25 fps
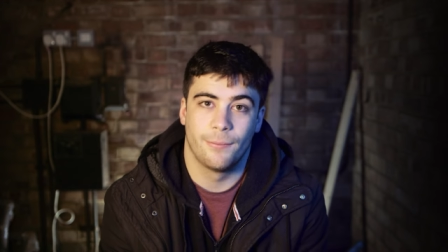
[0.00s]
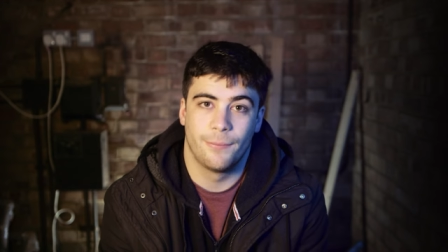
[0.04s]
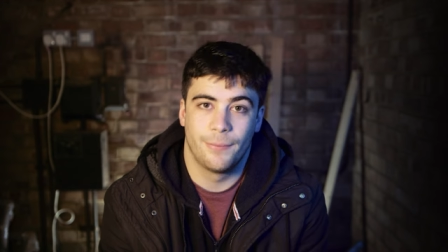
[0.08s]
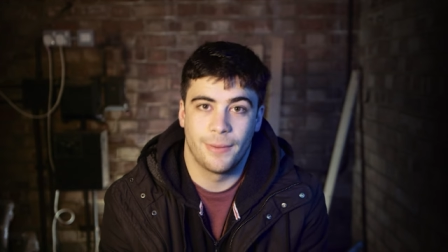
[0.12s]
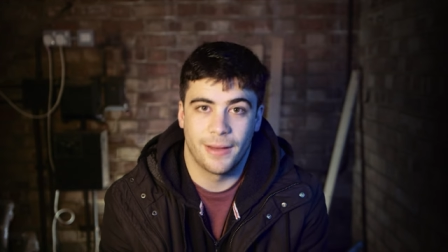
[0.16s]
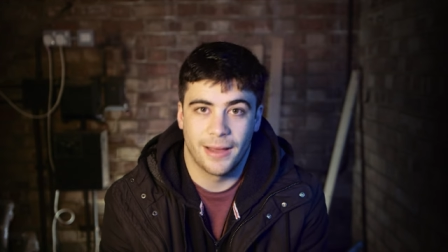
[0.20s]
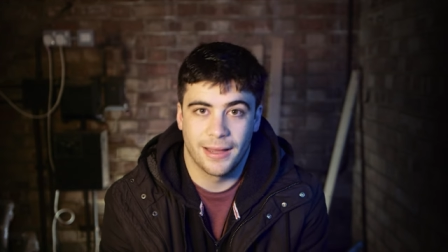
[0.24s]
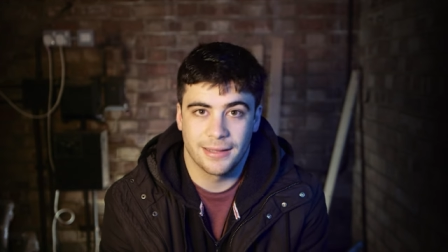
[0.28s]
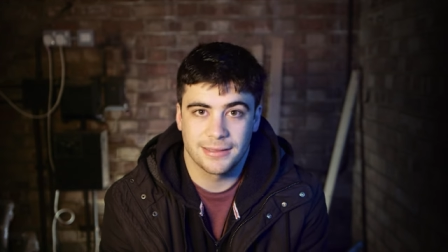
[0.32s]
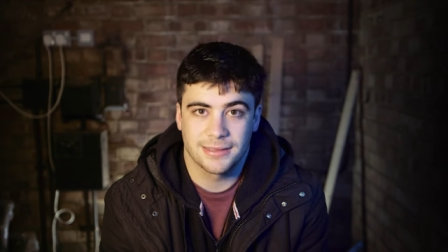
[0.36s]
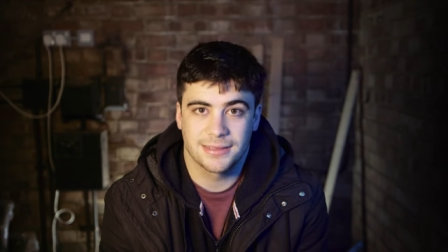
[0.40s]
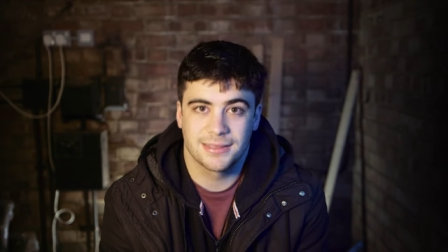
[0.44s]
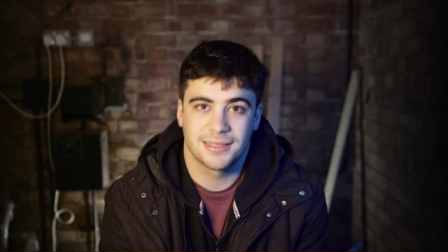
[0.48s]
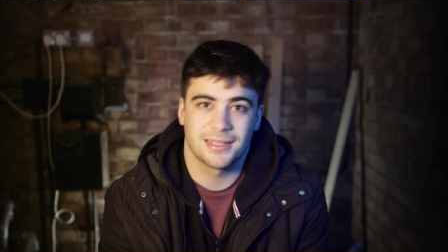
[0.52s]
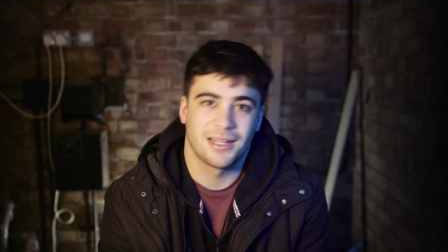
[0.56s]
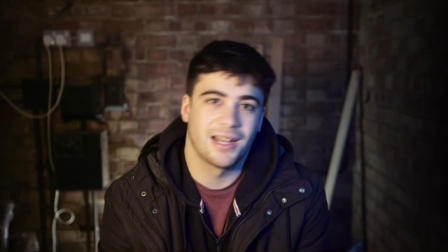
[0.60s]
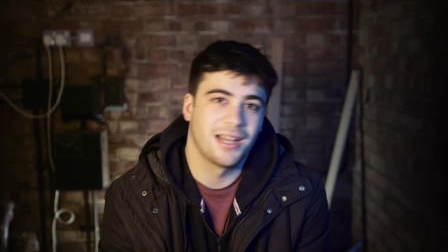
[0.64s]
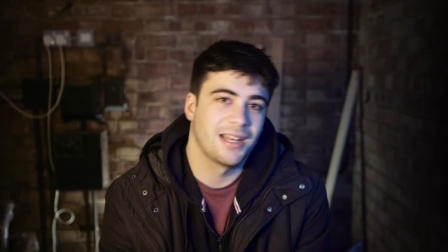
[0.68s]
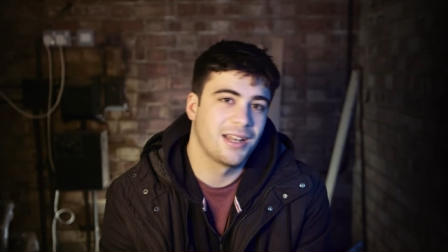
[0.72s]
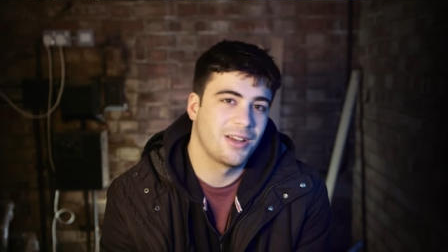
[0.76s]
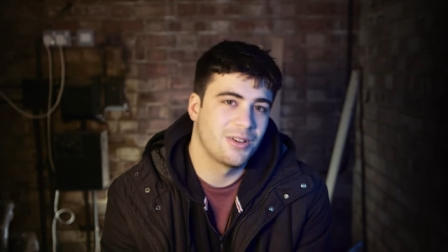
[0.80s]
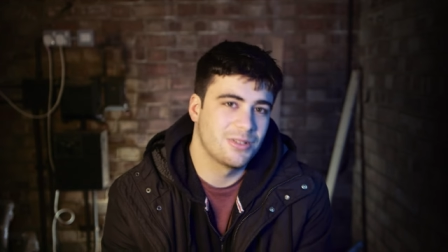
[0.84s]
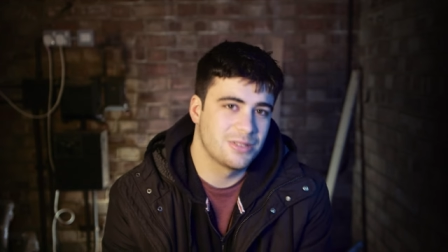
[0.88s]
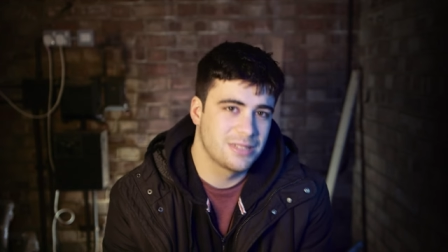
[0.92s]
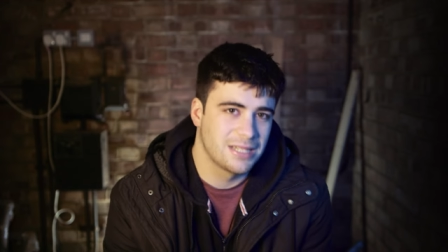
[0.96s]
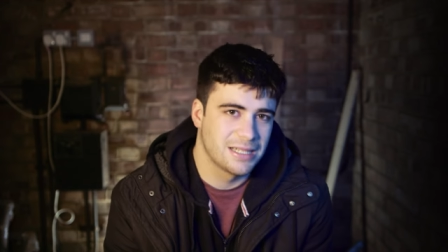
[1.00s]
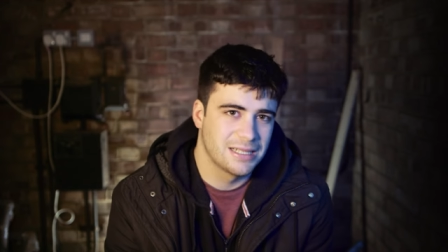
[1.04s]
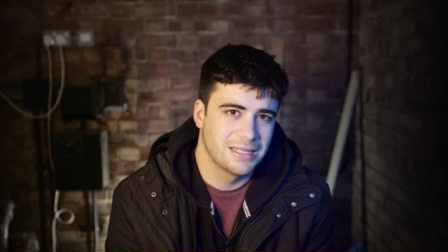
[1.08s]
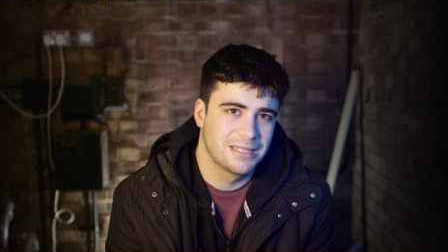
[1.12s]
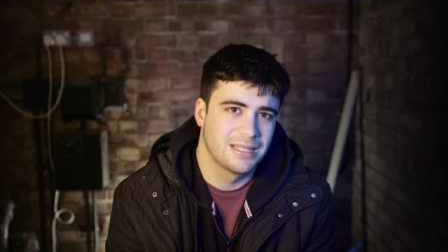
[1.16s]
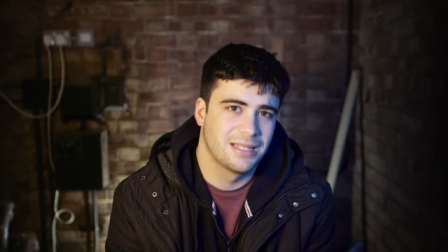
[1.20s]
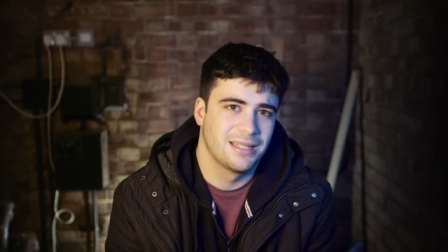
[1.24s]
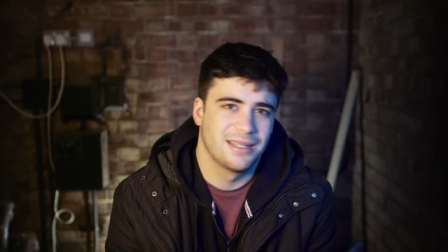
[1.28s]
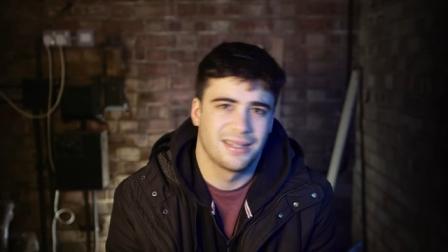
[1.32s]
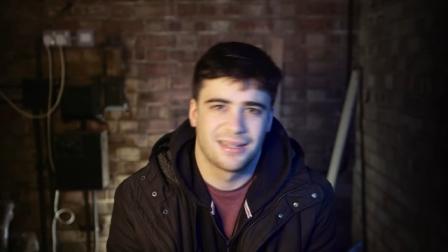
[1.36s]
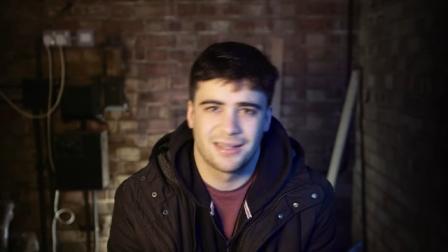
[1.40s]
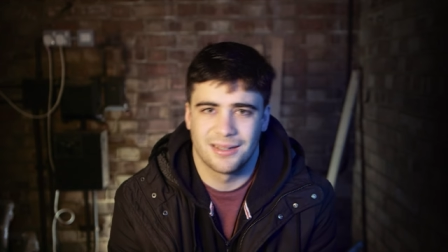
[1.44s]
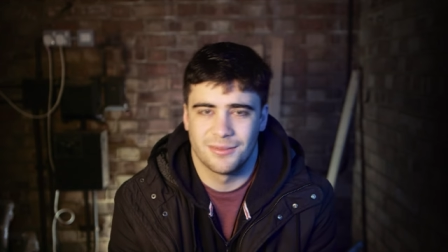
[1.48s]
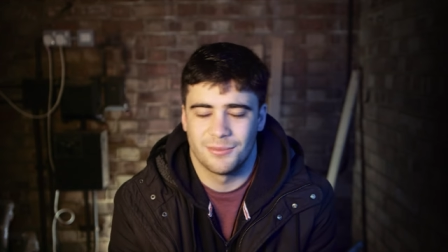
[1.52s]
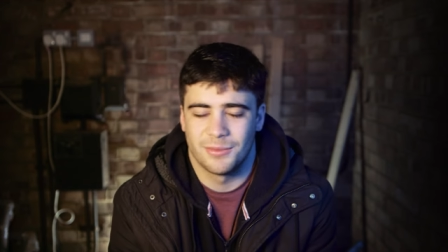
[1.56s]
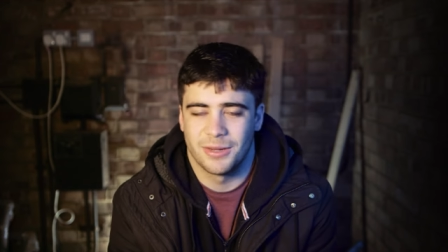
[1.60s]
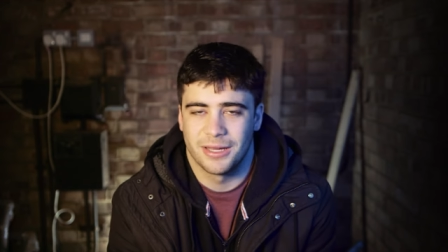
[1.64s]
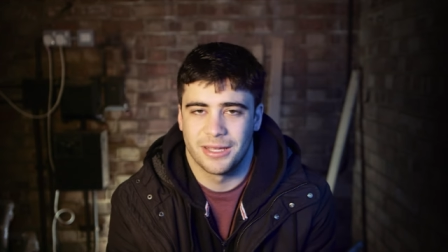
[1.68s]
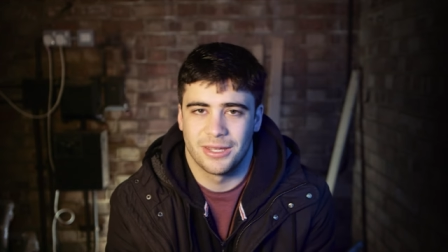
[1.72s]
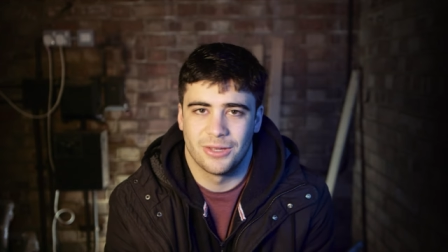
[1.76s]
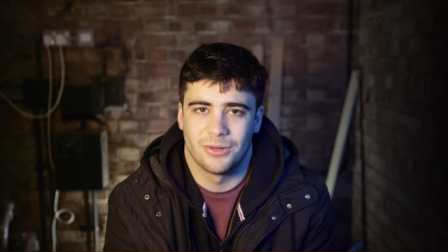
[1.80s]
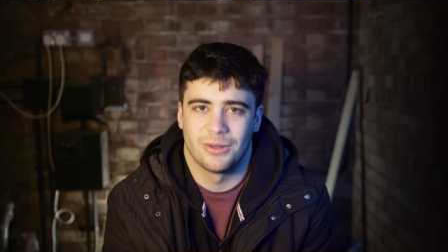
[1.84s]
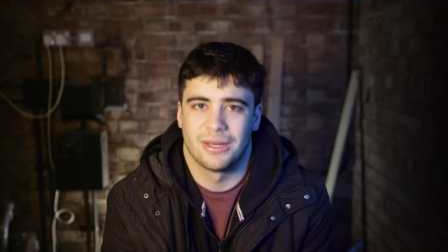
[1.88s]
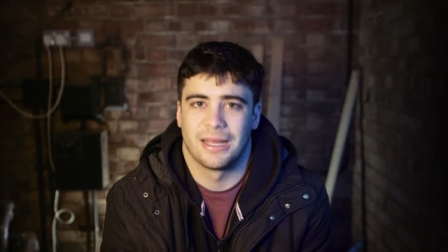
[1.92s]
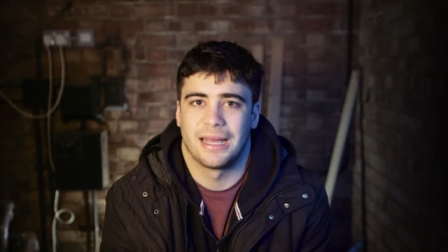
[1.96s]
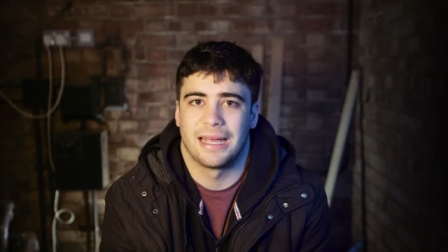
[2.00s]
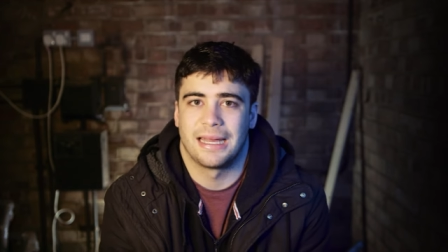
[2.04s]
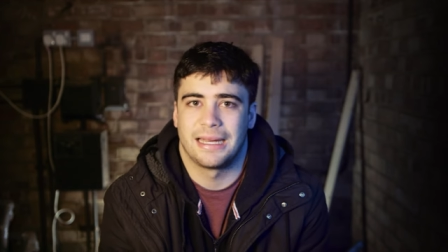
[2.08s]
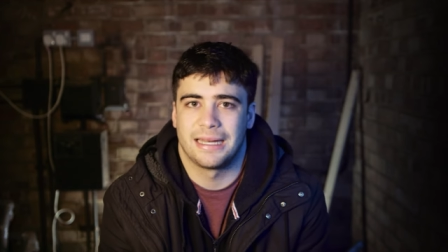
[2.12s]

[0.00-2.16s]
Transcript: But I don't tend to look at my unit